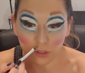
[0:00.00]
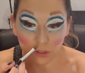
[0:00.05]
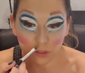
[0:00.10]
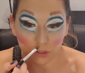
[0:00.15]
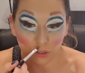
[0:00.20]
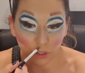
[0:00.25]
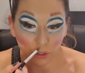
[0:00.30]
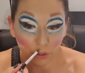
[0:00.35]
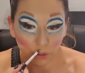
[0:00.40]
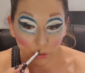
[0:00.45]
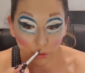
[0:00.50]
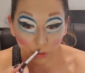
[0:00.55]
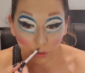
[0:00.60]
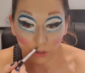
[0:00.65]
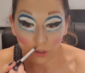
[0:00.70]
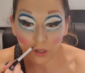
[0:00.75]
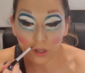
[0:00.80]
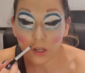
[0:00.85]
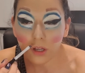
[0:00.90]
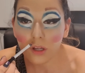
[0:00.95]
go,
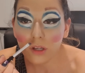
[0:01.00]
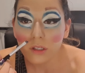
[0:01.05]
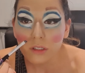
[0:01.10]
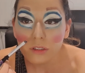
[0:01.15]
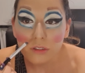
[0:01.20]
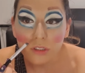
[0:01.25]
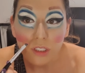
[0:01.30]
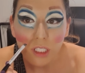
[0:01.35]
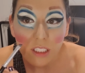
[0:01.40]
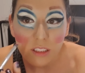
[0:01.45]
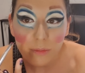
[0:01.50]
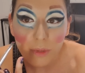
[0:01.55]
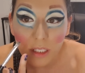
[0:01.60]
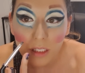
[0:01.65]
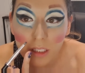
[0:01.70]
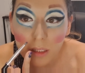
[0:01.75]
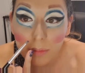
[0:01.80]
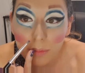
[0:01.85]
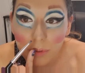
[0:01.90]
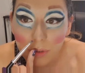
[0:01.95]
so that's my
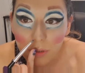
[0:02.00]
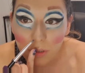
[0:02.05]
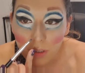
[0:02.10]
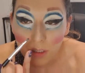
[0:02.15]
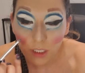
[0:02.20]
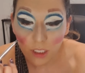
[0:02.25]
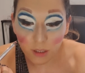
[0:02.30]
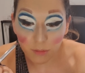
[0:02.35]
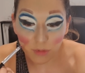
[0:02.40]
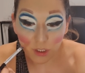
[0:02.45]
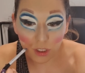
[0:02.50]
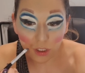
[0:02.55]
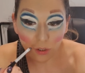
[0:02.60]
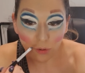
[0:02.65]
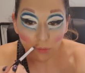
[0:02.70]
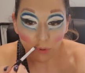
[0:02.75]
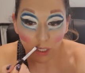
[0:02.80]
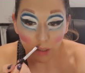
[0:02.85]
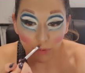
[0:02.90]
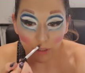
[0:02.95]
lip. I'm going to go
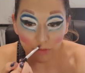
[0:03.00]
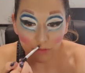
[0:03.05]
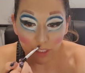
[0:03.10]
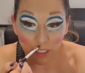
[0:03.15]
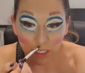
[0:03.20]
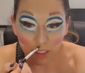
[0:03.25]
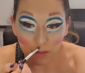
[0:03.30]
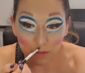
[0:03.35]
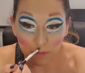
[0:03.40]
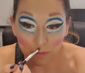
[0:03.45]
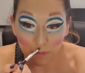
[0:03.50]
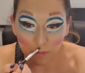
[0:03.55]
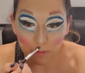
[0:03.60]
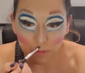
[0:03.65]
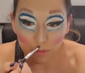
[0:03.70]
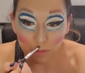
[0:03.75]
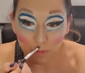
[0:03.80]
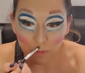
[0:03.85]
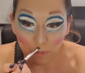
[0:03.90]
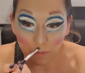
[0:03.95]
way above that.
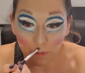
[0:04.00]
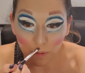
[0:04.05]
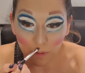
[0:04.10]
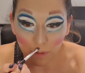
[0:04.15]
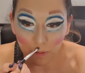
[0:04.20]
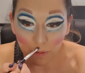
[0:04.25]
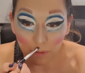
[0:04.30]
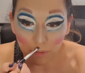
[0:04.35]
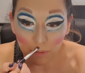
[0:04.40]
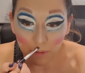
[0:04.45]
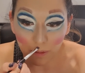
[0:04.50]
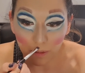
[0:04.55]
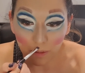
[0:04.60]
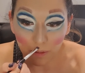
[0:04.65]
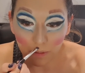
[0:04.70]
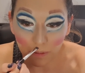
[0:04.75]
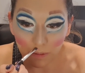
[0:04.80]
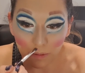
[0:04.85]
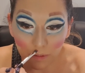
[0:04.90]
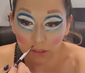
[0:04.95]
So we're going to go up here.
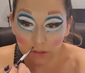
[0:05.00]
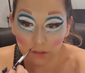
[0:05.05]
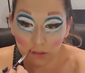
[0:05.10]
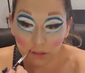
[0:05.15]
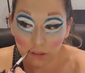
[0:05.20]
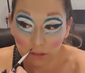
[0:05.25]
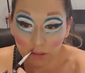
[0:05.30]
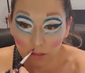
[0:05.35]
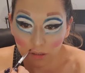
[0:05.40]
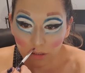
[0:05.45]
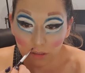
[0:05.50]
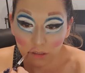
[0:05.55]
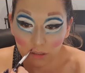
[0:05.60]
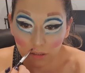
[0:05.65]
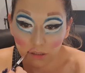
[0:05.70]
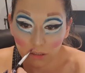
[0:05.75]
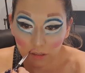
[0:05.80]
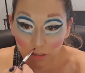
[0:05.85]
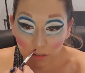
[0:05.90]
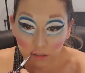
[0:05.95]

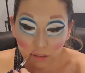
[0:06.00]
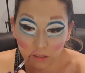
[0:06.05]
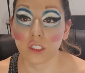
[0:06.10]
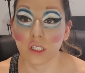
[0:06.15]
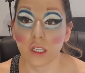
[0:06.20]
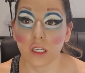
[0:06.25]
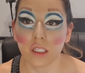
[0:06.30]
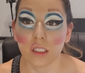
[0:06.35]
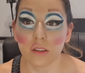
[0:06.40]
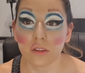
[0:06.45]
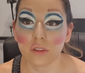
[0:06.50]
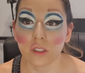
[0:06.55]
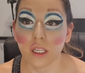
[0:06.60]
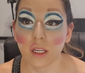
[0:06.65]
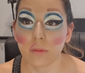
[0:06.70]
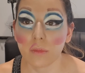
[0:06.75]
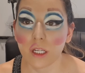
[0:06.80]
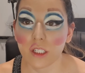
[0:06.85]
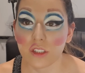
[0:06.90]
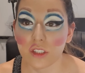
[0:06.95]
Okay, look
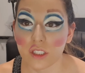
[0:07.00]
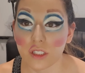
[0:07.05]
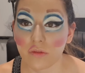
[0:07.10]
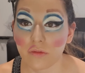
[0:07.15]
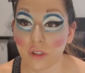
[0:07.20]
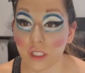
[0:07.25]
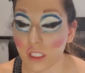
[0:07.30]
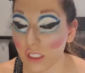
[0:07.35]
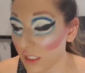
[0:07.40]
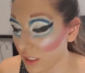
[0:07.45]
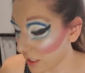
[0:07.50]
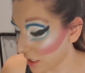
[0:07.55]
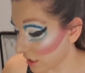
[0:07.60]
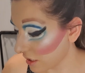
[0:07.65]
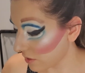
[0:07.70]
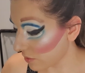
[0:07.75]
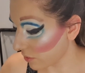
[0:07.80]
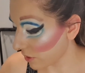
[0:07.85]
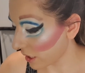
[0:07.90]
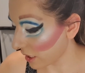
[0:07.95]
how much different
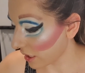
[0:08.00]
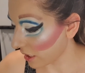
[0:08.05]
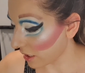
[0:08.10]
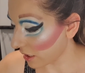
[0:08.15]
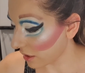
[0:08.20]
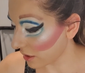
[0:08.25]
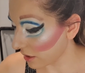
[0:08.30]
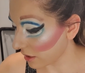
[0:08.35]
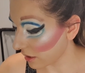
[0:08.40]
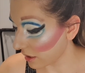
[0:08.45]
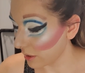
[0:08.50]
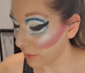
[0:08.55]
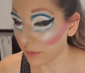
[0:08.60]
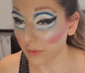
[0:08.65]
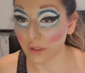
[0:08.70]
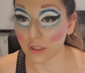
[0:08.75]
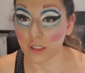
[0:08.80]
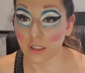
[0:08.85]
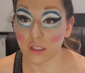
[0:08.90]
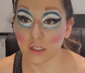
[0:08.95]
is where the
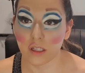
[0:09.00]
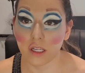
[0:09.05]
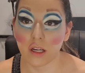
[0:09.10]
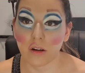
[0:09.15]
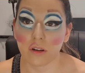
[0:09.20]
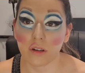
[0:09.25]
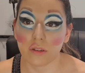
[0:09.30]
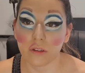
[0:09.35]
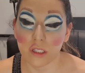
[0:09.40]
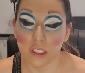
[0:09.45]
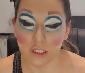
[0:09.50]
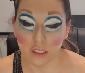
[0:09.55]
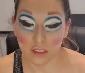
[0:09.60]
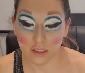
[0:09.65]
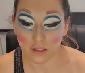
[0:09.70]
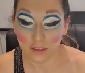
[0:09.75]
lip area is.